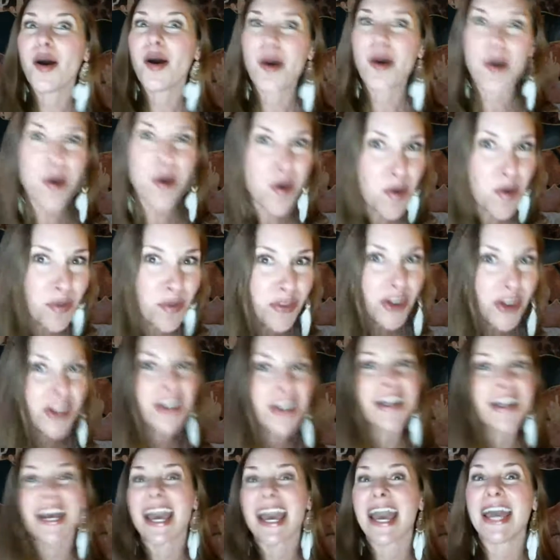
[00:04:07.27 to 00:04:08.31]
over
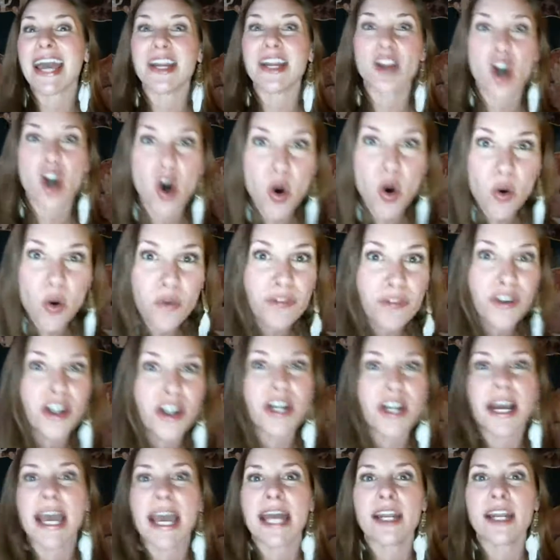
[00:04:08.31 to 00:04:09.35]
and
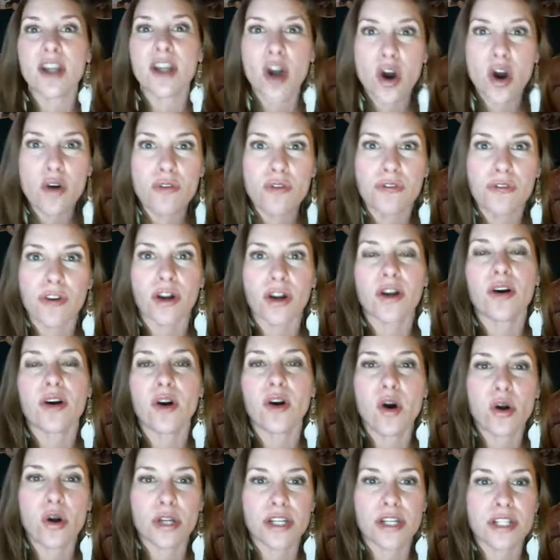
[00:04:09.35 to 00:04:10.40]
over and over.
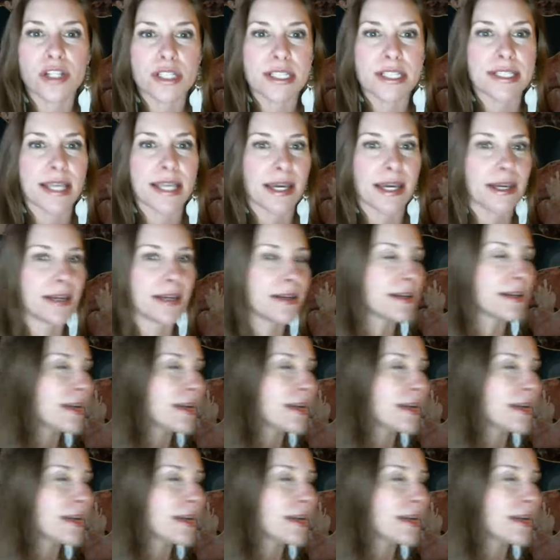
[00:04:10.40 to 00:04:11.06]
Hold on just a second.